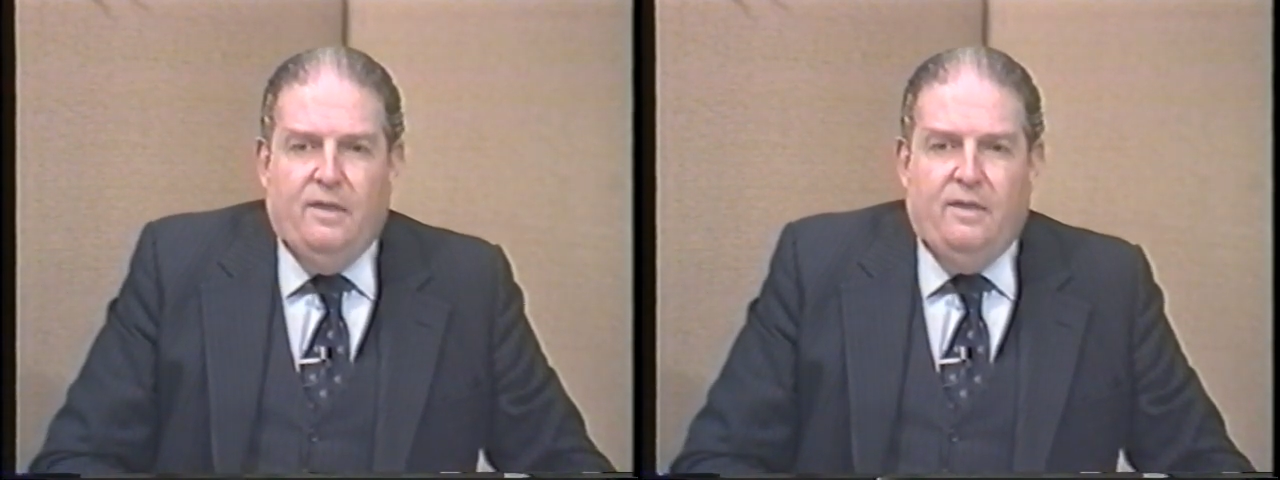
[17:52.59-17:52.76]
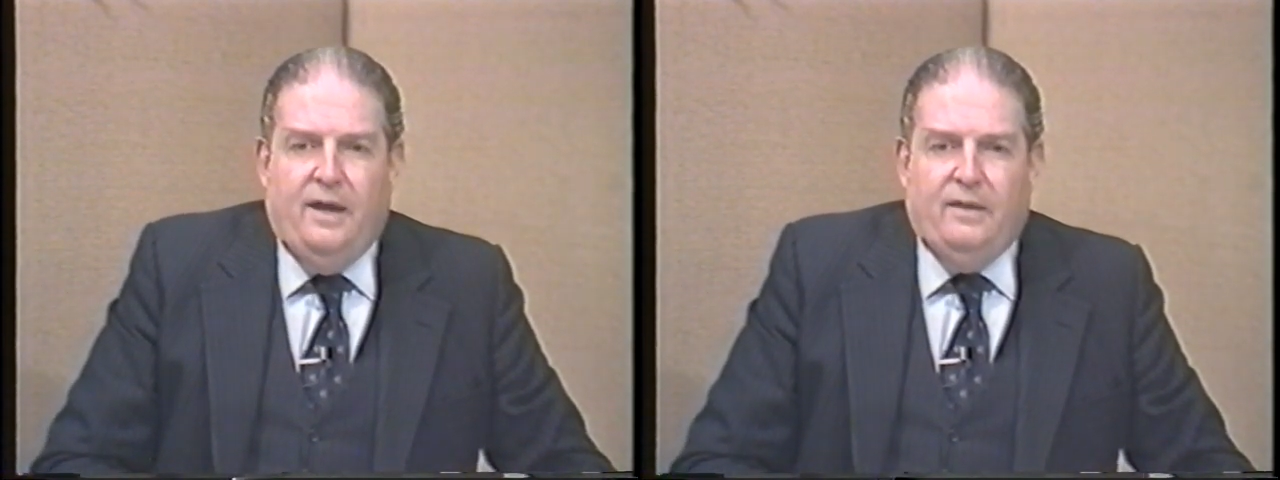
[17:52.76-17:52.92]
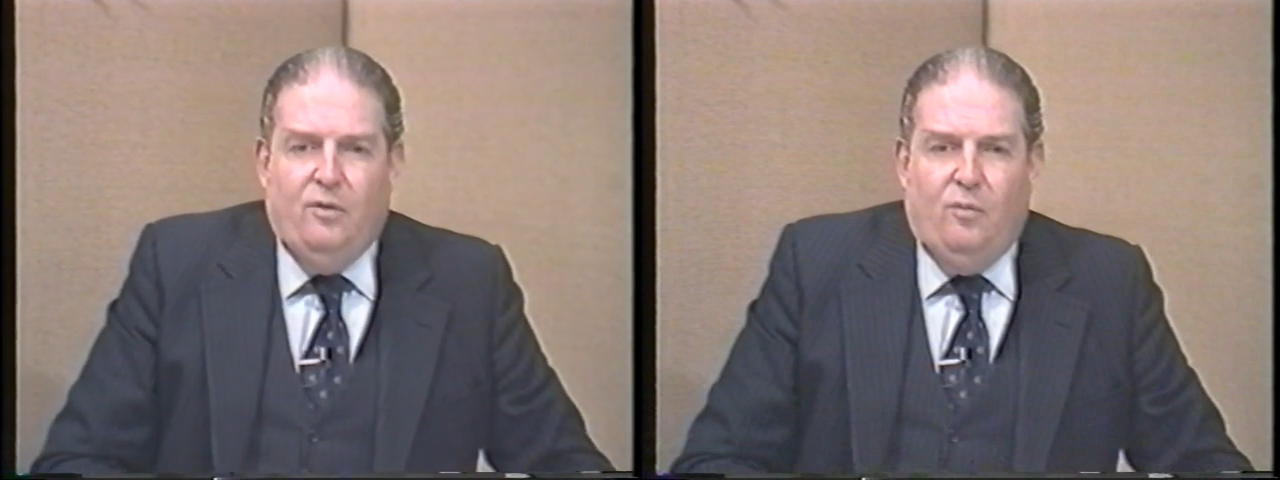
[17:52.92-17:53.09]

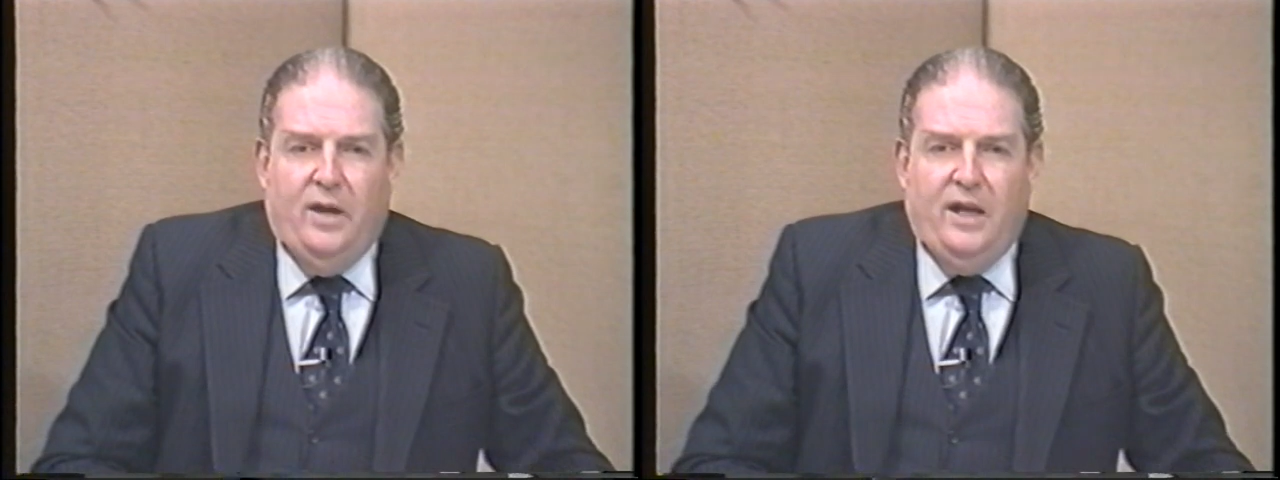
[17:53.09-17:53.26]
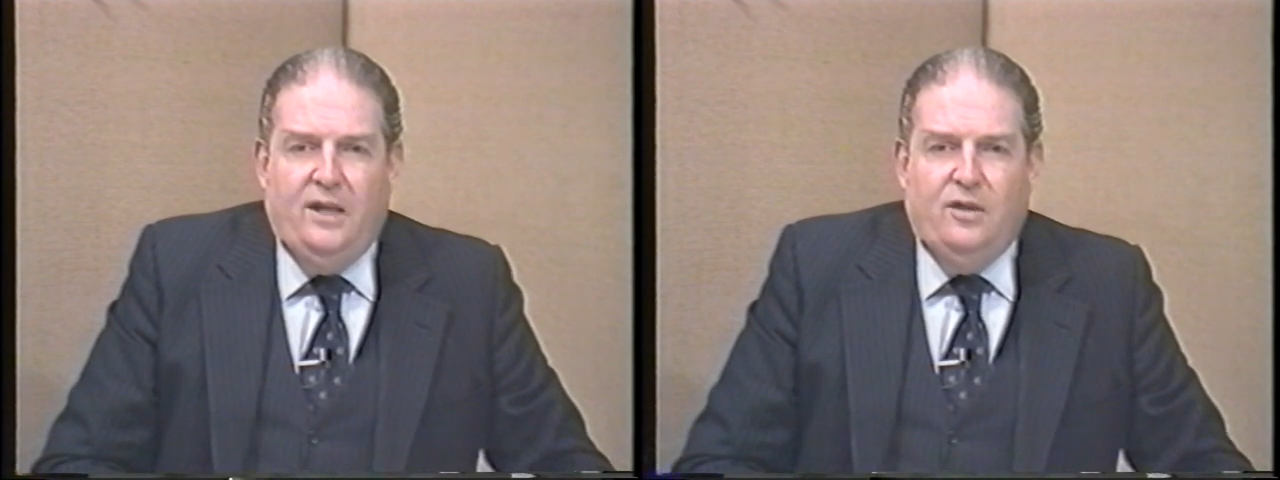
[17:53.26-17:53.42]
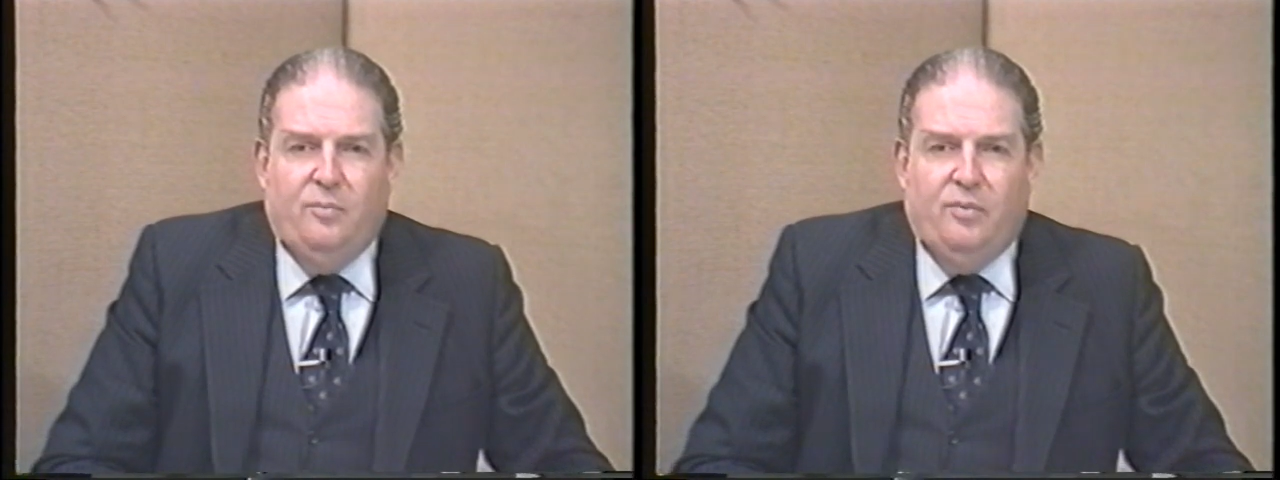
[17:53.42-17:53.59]
that the way
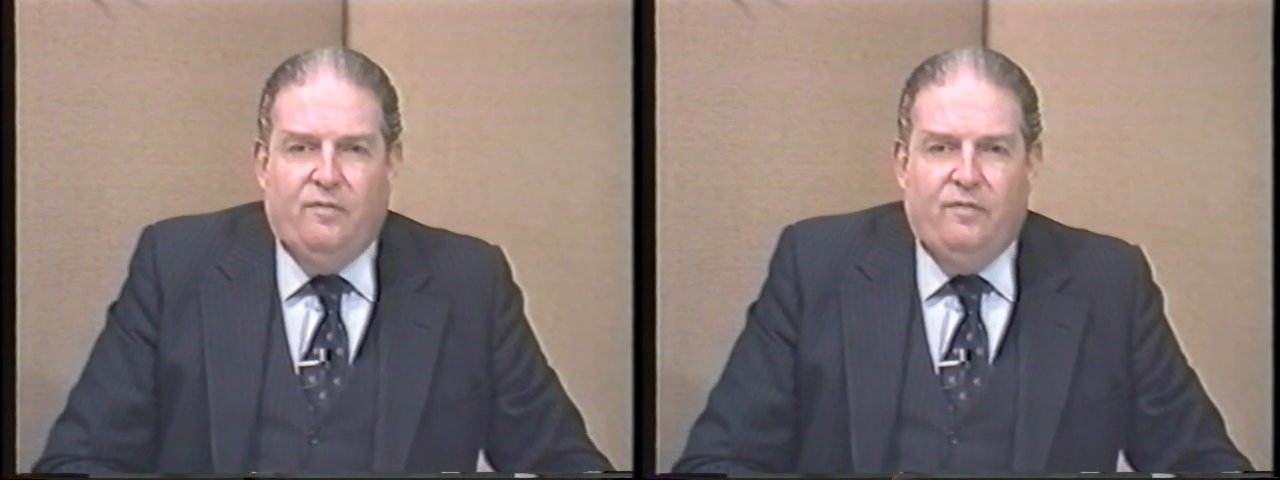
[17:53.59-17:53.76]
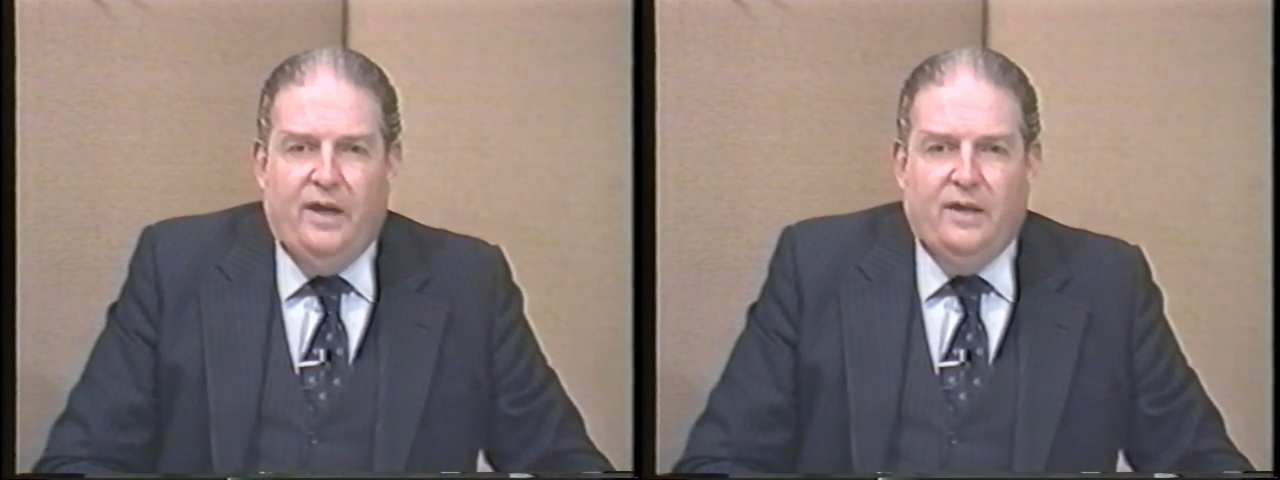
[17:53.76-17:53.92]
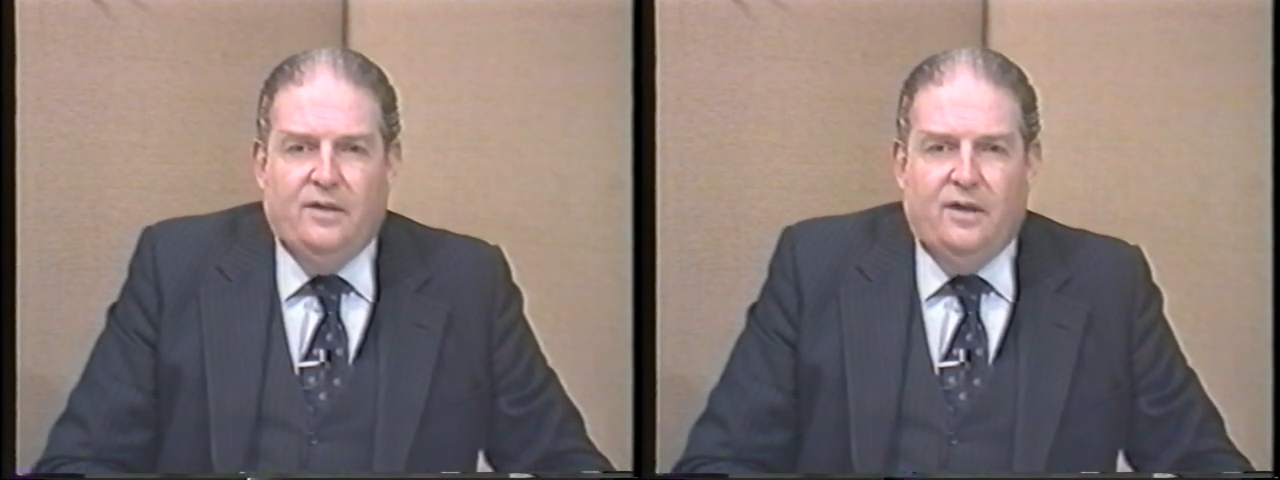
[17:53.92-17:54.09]
to prevent